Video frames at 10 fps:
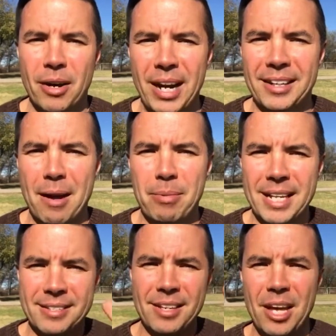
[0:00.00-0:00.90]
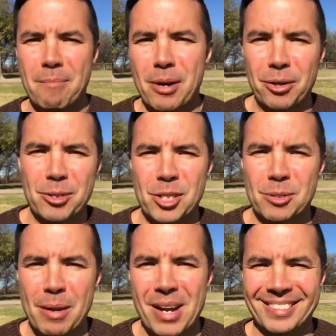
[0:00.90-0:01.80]
All right, God bless. Merry Christmas.
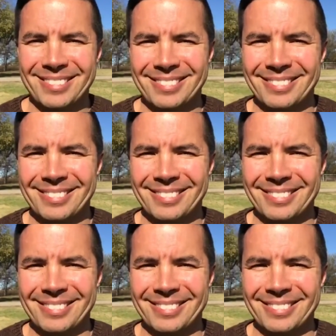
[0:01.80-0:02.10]
Bye-bye.